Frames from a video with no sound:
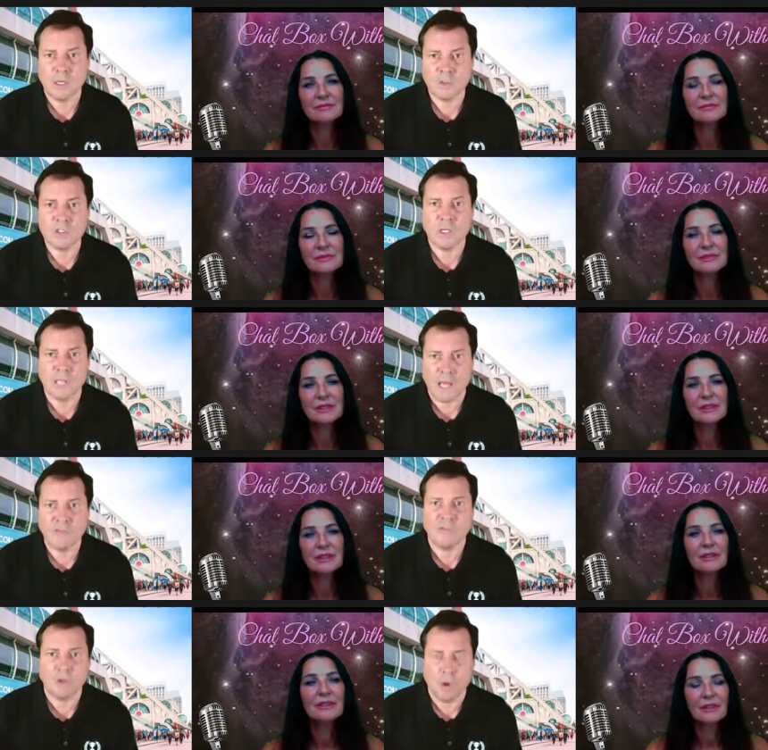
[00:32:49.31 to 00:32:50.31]
Speaker 1: it's a
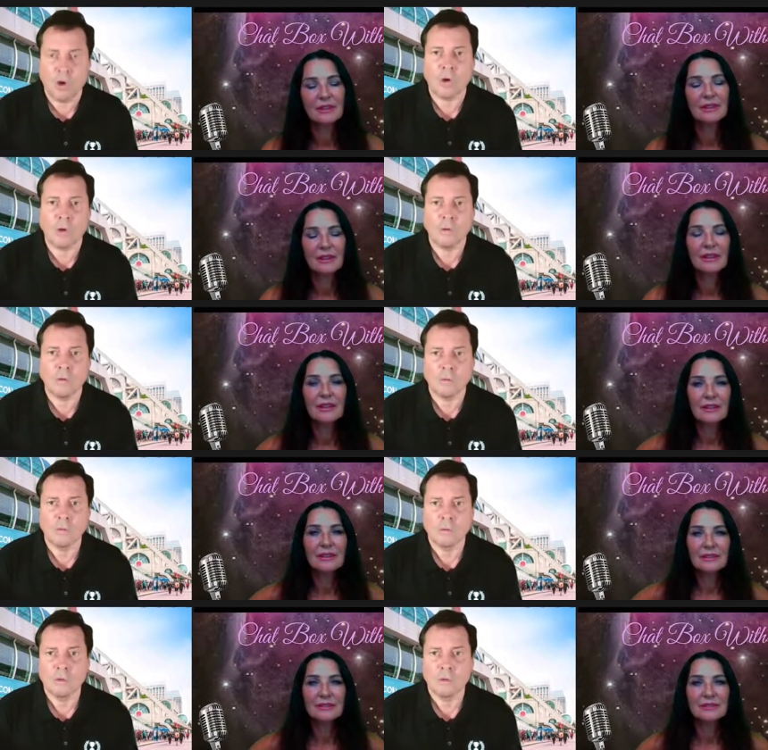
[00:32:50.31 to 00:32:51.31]
lifelong
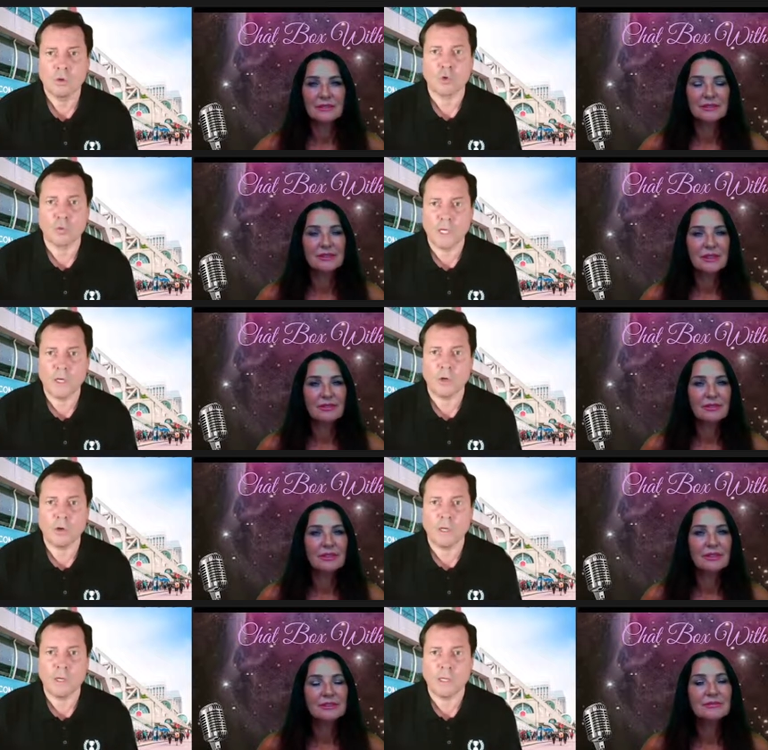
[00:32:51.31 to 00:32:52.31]
career yeah.
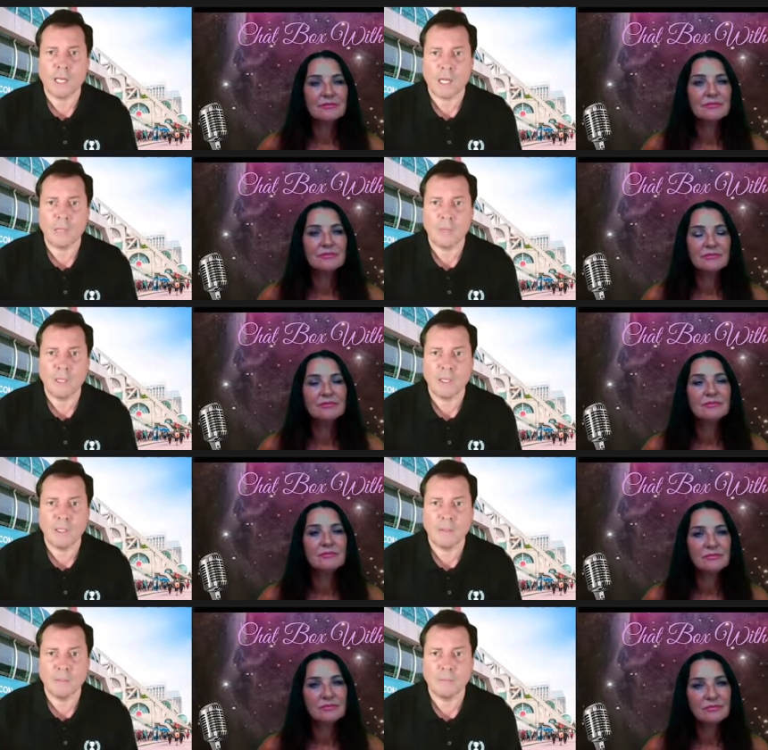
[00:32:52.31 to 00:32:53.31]
and you got to
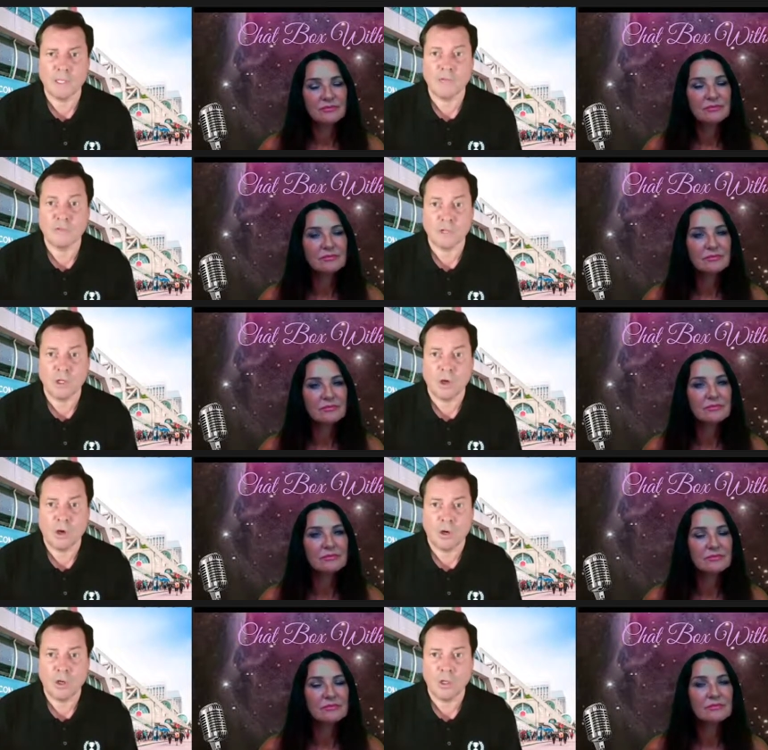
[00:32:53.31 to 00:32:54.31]
be in it for the long
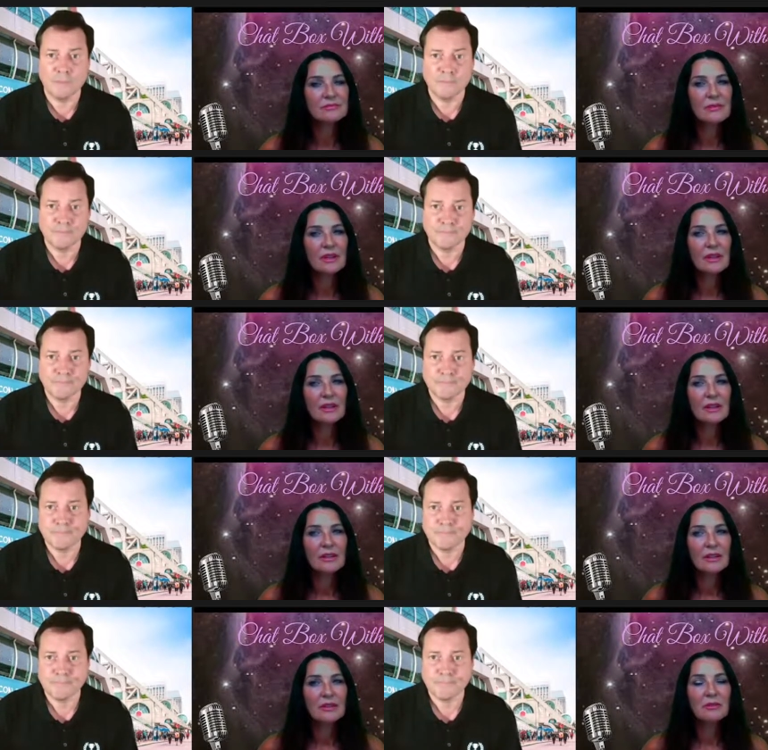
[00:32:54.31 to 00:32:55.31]
haul.
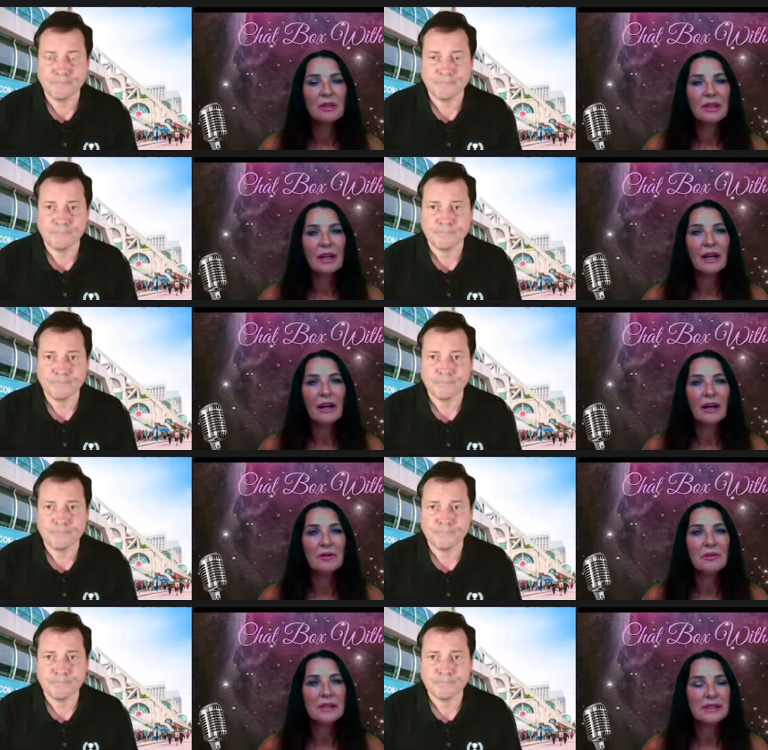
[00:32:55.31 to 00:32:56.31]
Speaker 2: Well, yeah, I
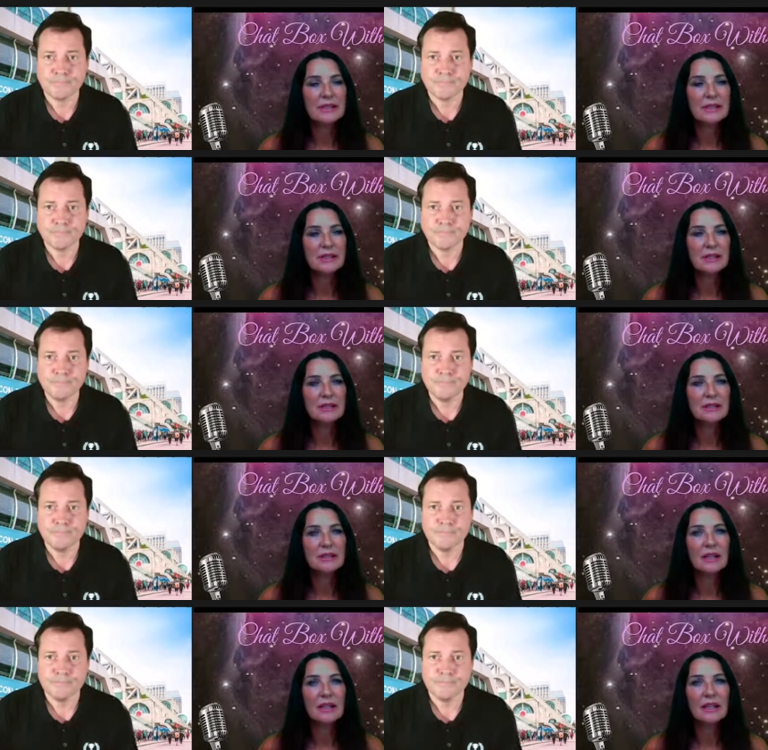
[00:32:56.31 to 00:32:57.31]
always,
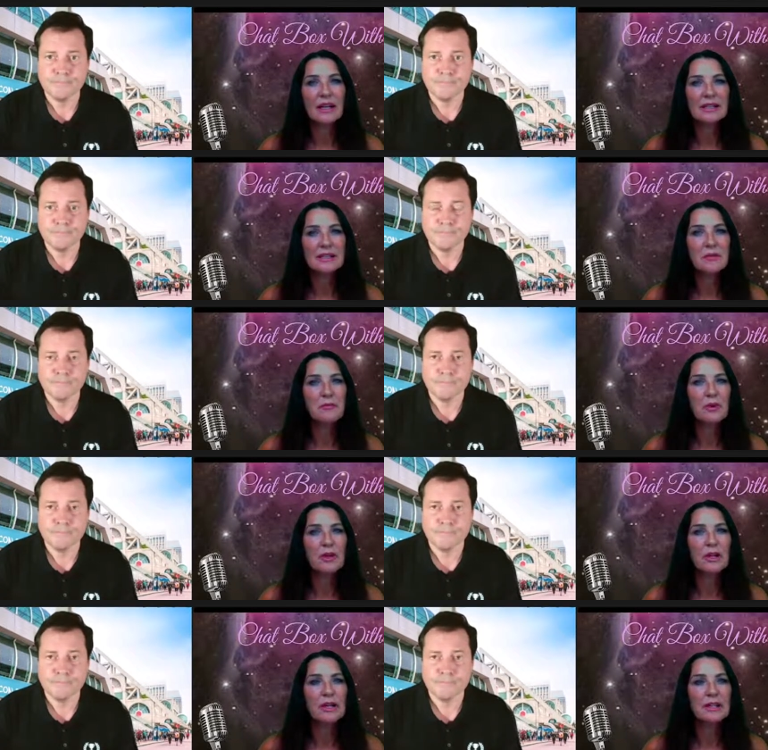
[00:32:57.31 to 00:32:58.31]
I asked him
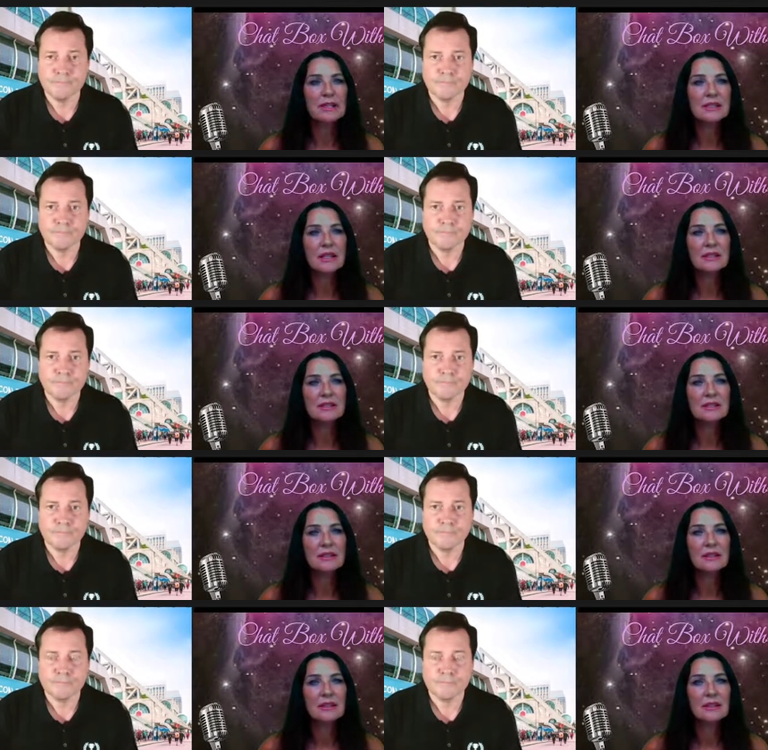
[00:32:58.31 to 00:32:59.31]
why and he said,
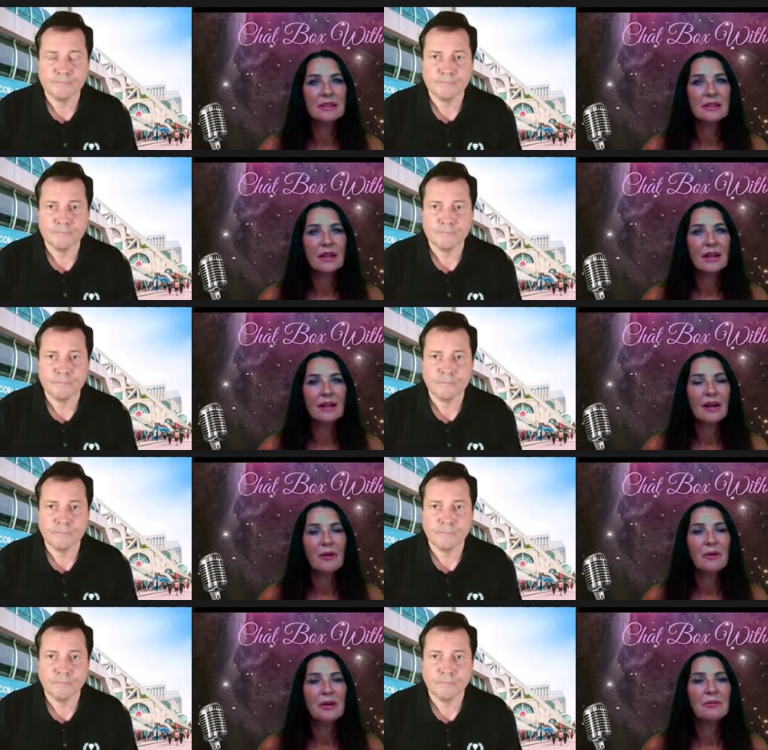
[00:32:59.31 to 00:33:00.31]

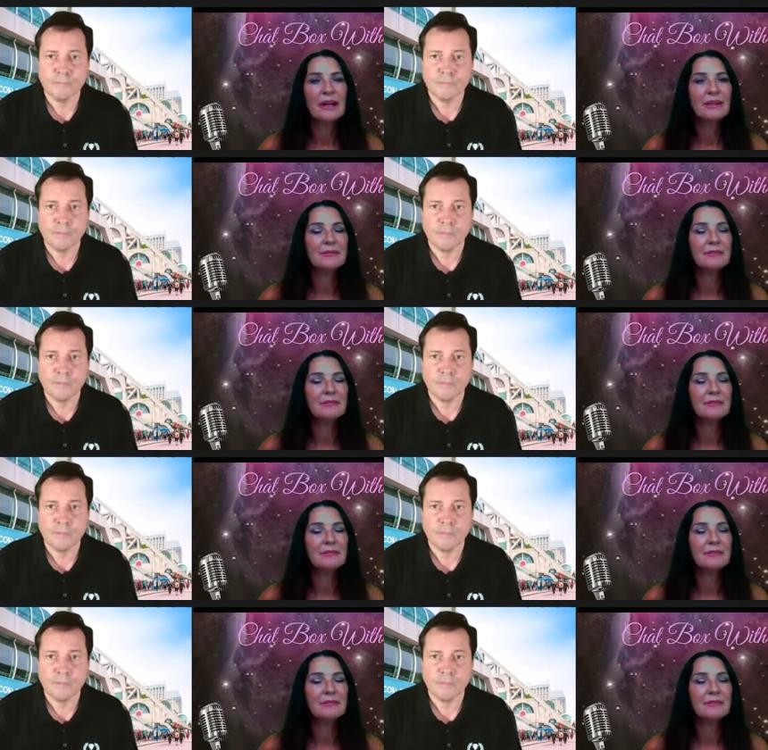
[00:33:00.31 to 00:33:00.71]
I want to make